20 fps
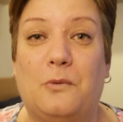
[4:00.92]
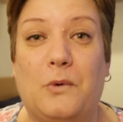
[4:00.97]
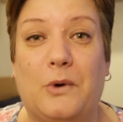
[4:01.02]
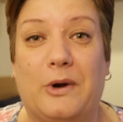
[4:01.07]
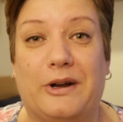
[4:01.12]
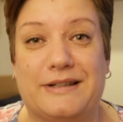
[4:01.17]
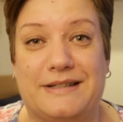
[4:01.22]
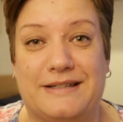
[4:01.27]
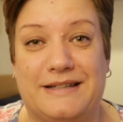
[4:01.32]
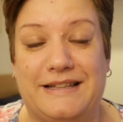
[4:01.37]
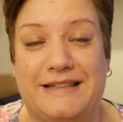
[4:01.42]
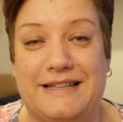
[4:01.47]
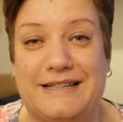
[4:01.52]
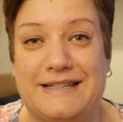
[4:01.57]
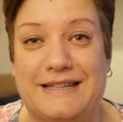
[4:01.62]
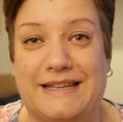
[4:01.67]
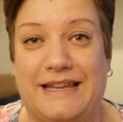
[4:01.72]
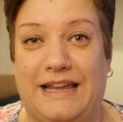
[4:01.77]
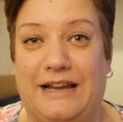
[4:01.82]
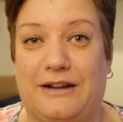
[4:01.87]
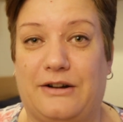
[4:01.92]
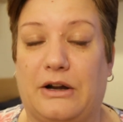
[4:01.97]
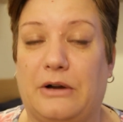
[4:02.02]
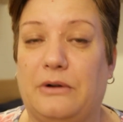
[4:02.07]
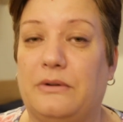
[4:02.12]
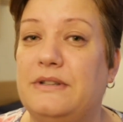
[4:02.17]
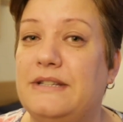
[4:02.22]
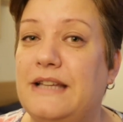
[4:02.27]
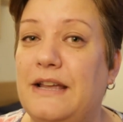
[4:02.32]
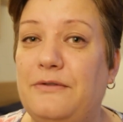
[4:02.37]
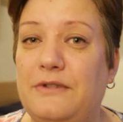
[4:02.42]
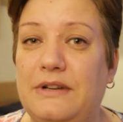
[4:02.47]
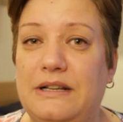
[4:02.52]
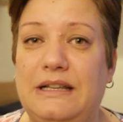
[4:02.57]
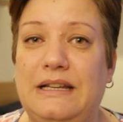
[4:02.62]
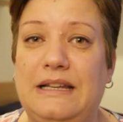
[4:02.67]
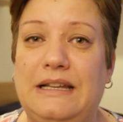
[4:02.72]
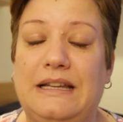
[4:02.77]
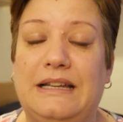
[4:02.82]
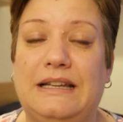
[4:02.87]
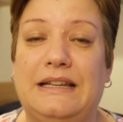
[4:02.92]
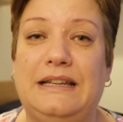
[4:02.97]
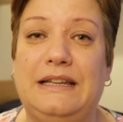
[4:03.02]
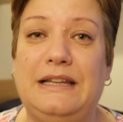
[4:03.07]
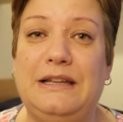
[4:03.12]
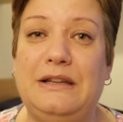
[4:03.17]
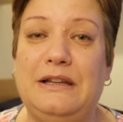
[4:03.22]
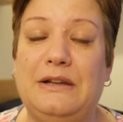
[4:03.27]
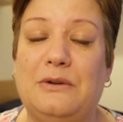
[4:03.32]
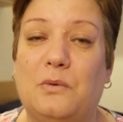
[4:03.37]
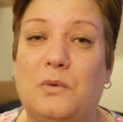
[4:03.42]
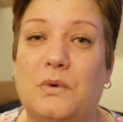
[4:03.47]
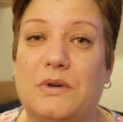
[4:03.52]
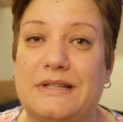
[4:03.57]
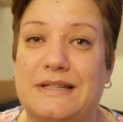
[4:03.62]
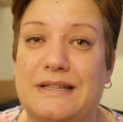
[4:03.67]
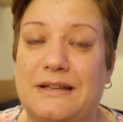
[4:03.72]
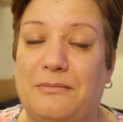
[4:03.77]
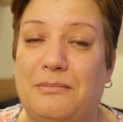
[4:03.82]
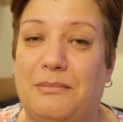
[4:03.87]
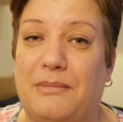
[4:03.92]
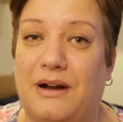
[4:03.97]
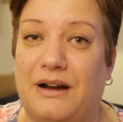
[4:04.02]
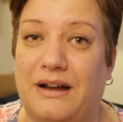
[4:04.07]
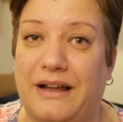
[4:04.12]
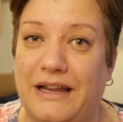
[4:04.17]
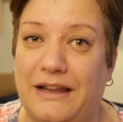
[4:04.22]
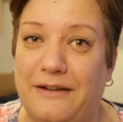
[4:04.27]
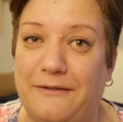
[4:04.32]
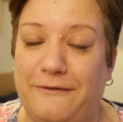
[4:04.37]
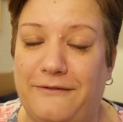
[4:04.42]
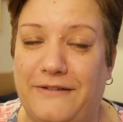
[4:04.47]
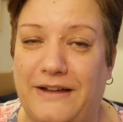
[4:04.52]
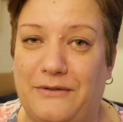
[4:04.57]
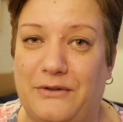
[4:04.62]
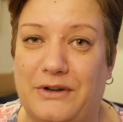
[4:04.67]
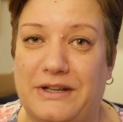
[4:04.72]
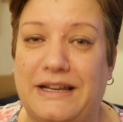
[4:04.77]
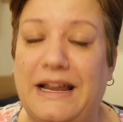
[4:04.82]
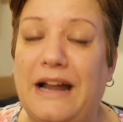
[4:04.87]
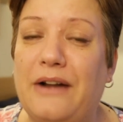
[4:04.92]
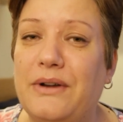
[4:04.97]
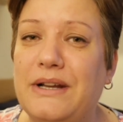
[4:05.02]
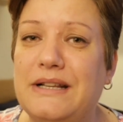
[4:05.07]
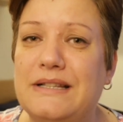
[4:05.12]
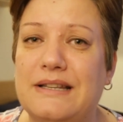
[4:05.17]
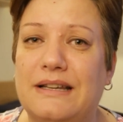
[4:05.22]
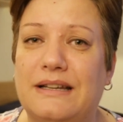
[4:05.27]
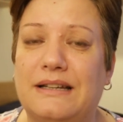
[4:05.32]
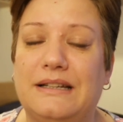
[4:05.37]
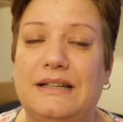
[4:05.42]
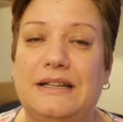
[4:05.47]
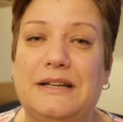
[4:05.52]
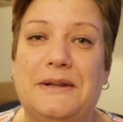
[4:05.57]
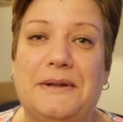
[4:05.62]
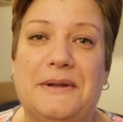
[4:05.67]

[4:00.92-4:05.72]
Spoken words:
was the Scarecrow. Definitely, he was my favorite character.